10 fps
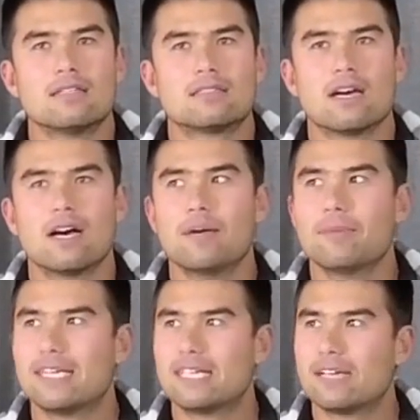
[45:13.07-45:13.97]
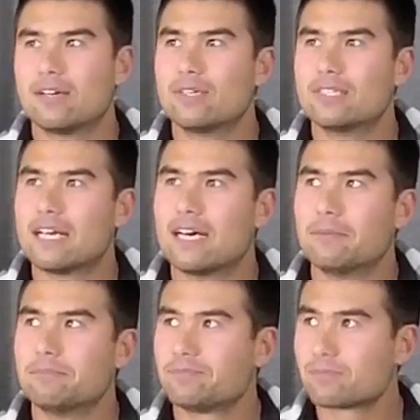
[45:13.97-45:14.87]
time I did it was
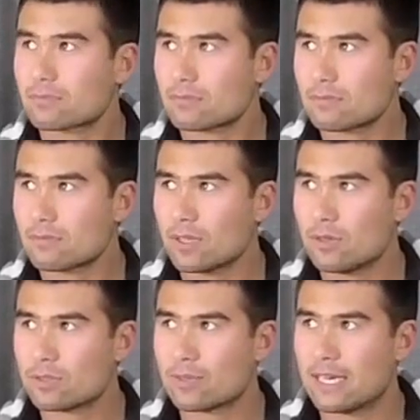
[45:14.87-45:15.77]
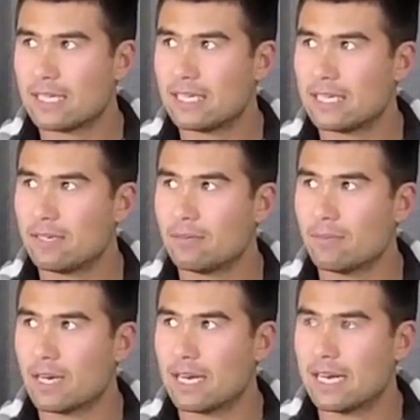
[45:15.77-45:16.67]
when I did
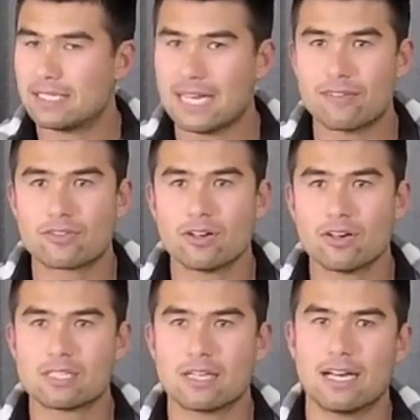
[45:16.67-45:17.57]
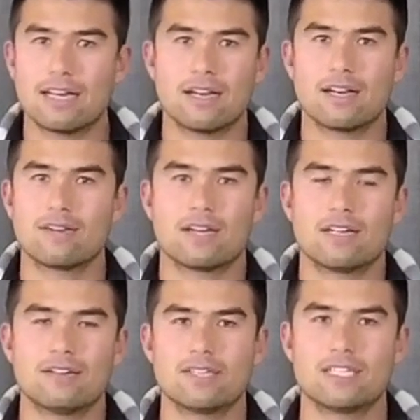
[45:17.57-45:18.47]
my TAFE course. I
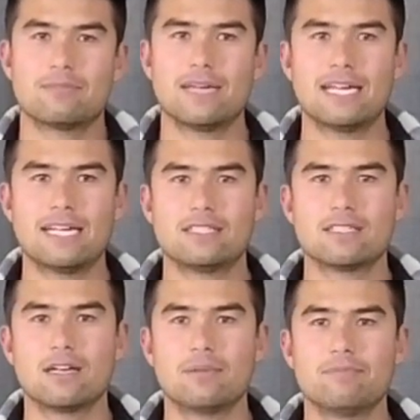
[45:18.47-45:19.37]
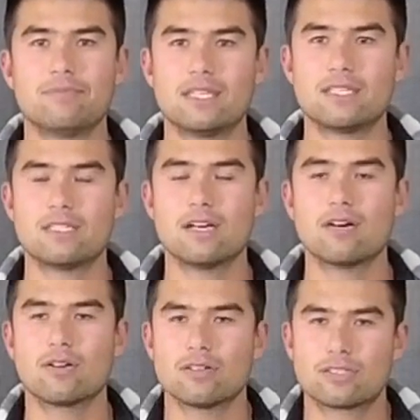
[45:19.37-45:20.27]
hadn't really spent any time in the snow
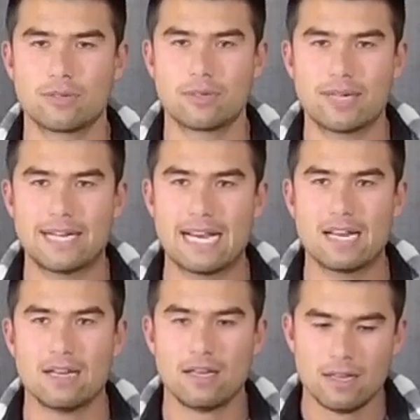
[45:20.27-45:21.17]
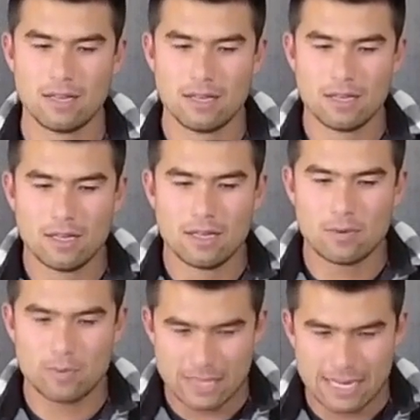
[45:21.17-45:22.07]
at all, so we went out
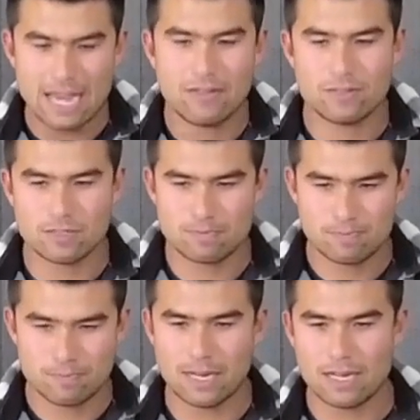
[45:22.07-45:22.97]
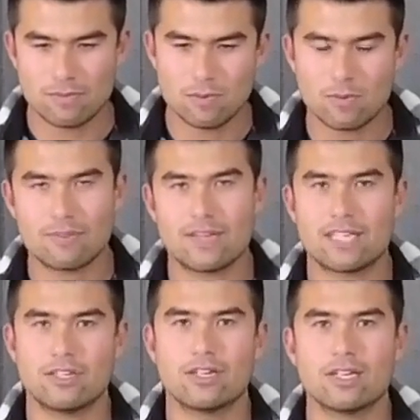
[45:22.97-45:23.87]
with TAFE as part of one of our
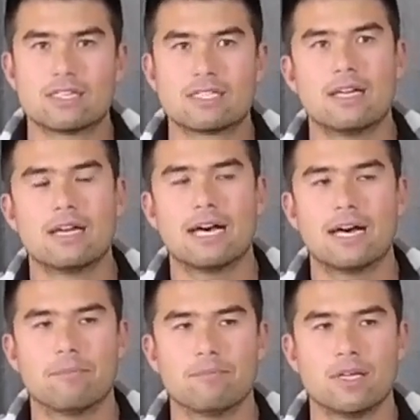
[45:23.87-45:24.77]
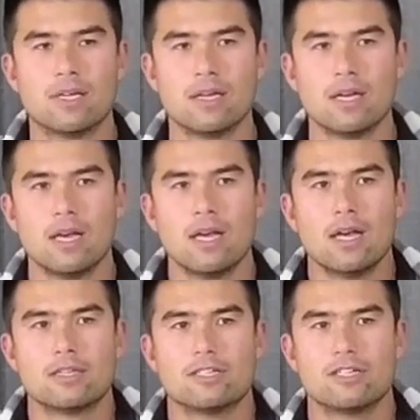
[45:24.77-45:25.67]
units
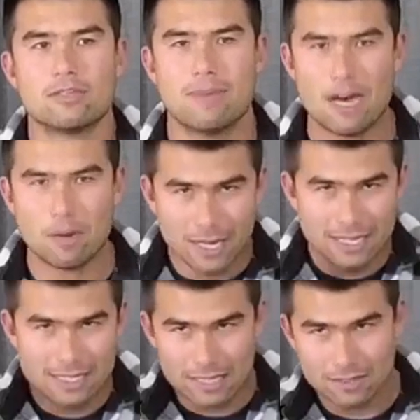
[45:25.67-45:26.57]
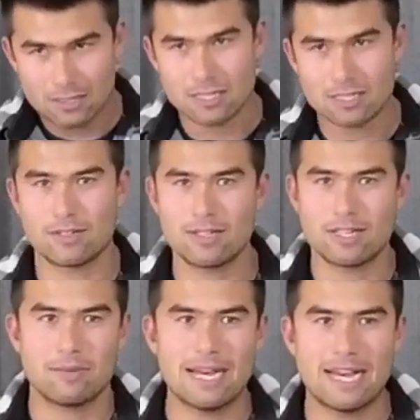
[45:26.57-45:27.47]
to do some Alpine skills. So we
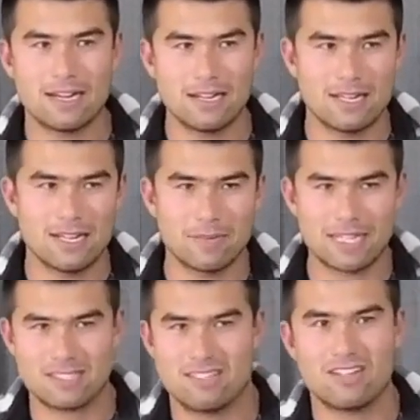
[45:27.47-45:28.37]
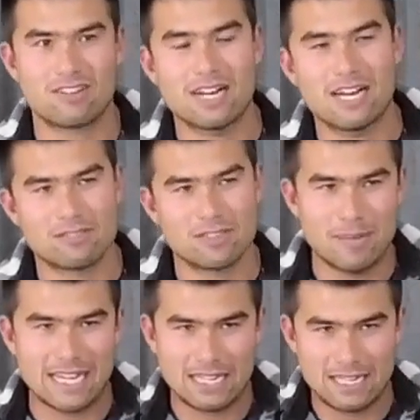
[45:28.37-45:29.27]
learned about, I guess, snowcraft and
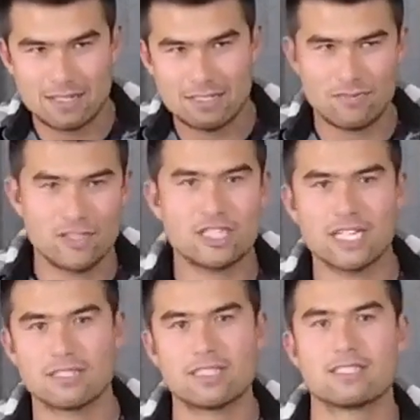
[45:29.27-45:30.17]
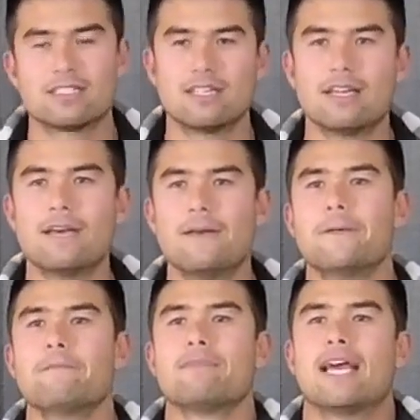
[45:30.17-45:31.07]
making different shelters and
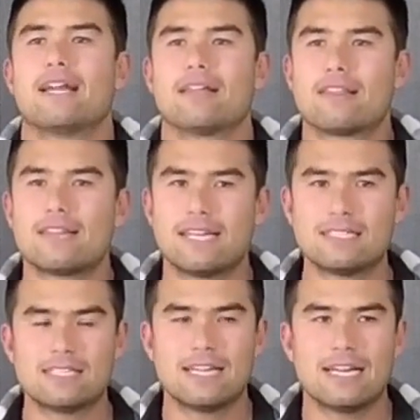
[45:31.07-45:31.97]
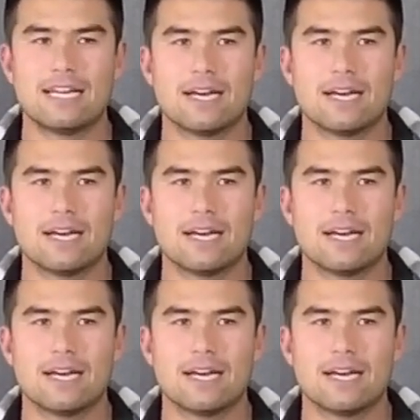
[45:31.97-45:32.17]
other things. And